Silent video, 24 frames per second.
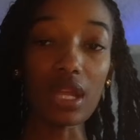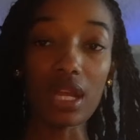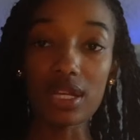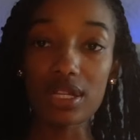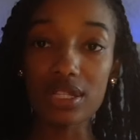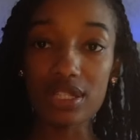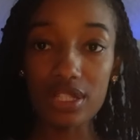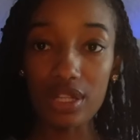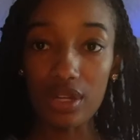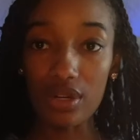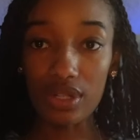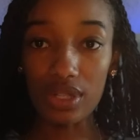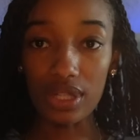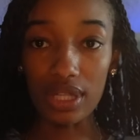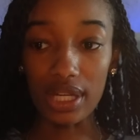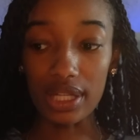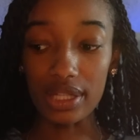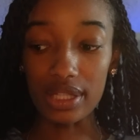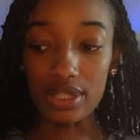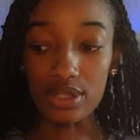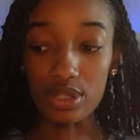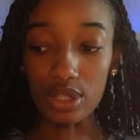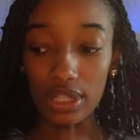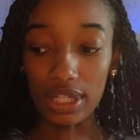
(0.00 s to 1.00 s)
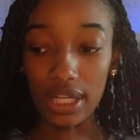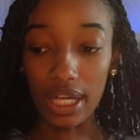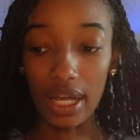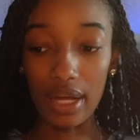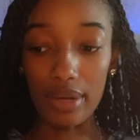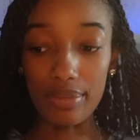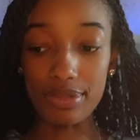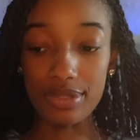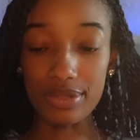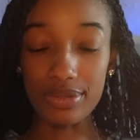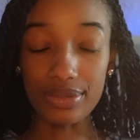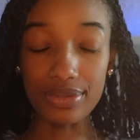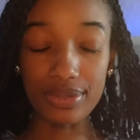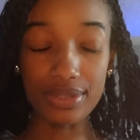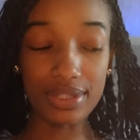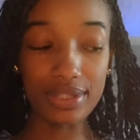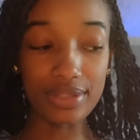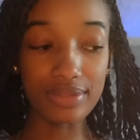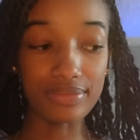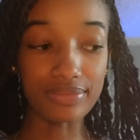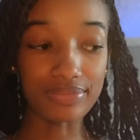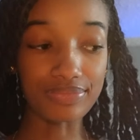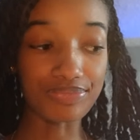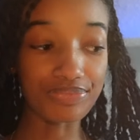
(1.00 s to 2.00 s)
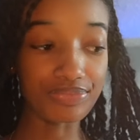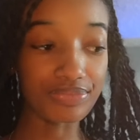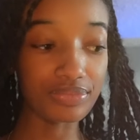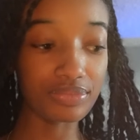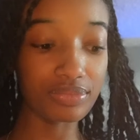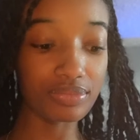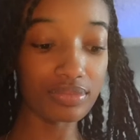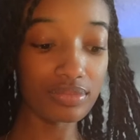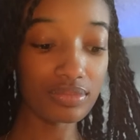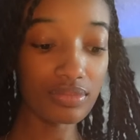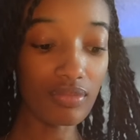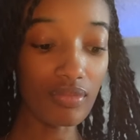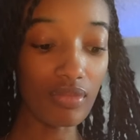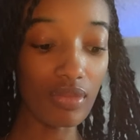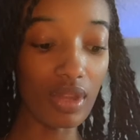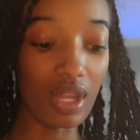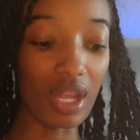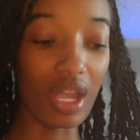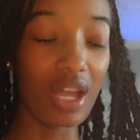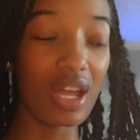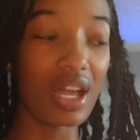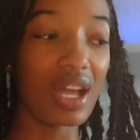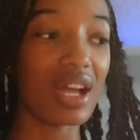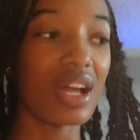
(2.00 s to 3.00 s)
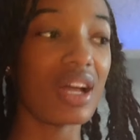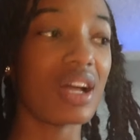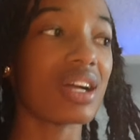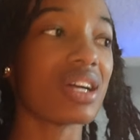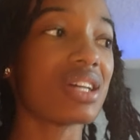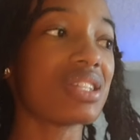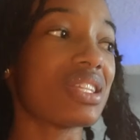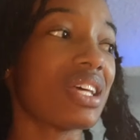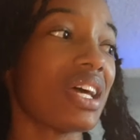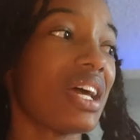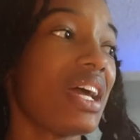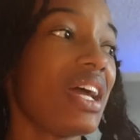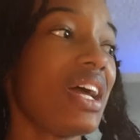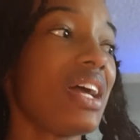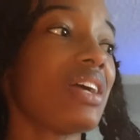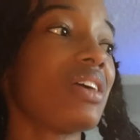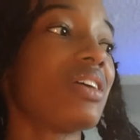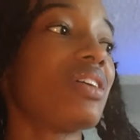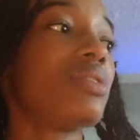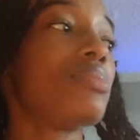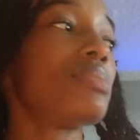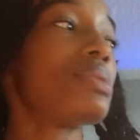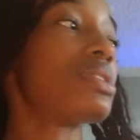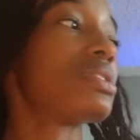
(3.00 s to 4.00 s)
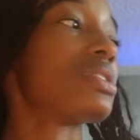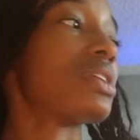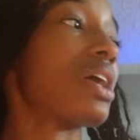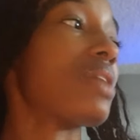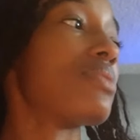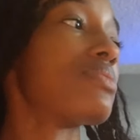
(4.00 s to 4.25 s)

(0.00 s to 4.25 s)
So glad these are capsules. If I had gummies, I